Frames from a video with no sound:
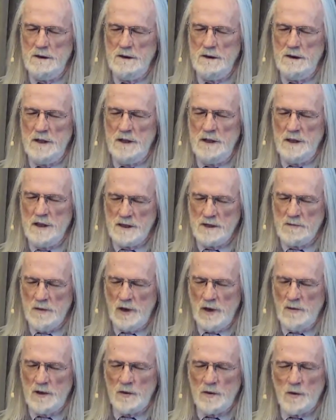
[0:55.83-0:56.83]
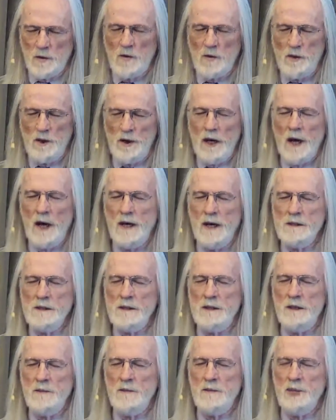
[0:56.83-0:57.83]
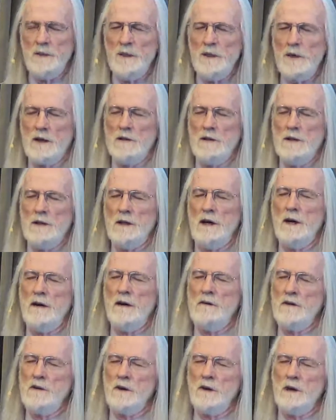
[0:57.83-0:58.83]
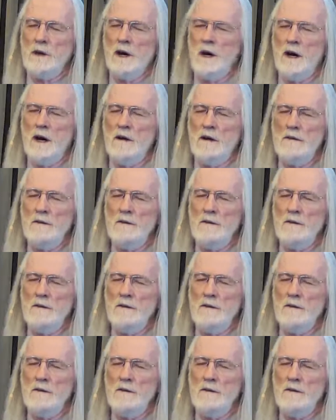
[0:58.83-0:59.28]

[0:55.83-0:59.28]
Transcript: In this moment, we're realizing the miracle of your love.